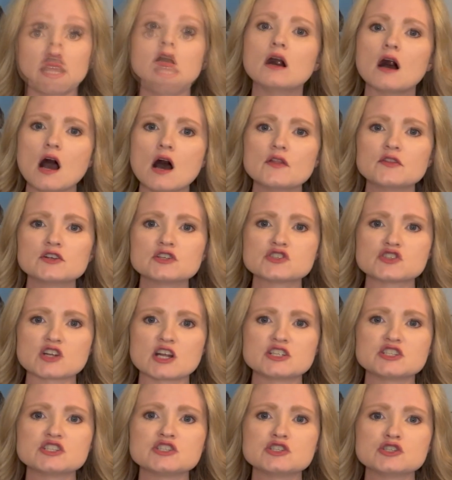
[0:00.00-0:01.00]
Other
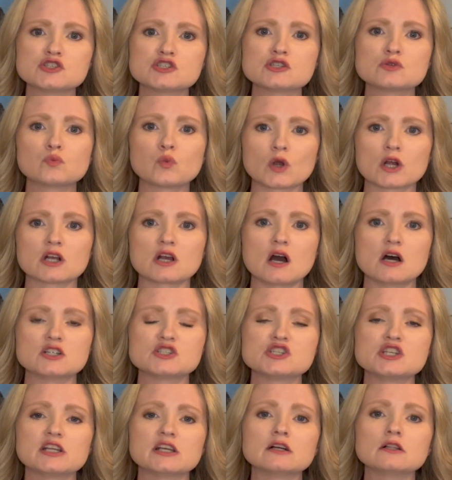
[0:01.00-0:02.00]
stretches you should work on should
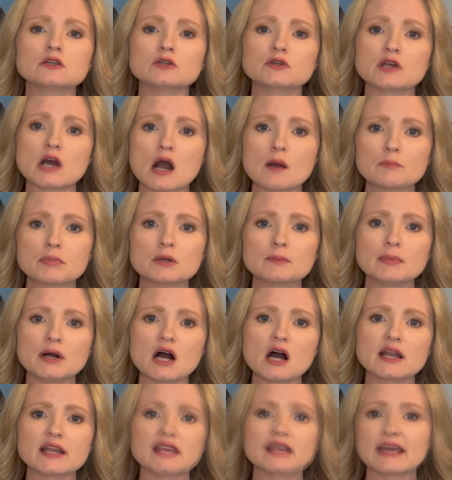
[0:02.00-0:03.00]
include upper
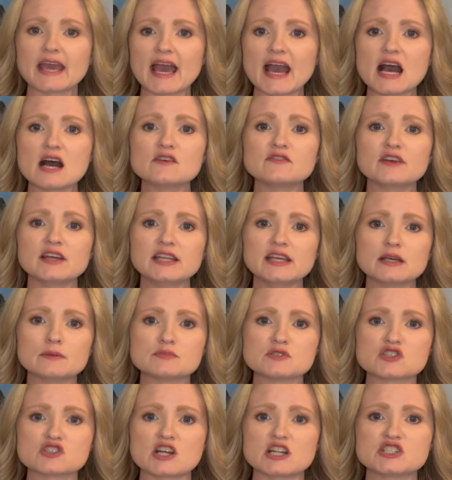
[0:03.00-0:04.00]
body, calf, and hip
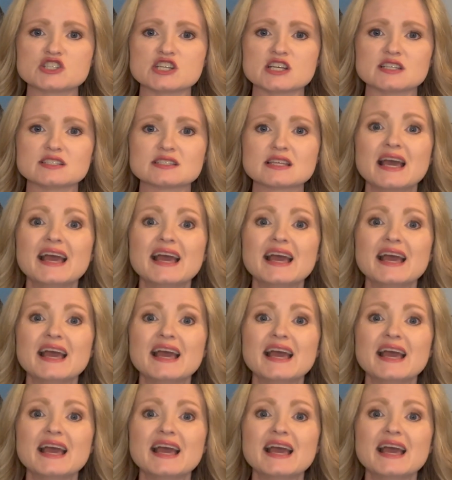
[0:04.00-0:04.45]
stretches,